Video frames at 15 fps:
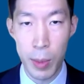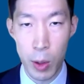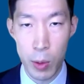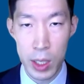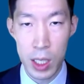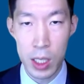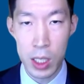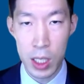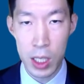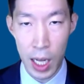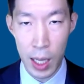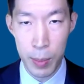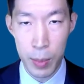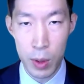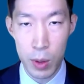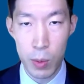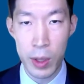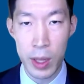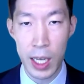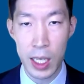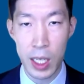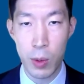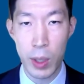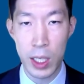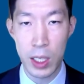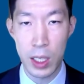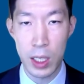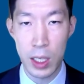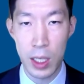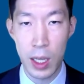Moen Kashab, with any
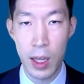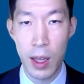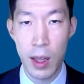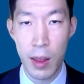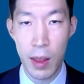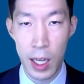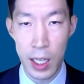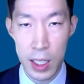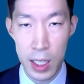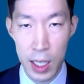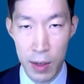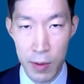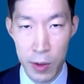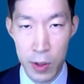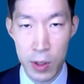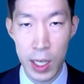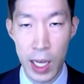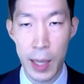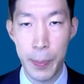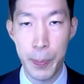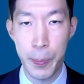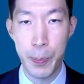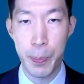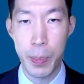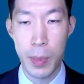questions. Thanks again for your time.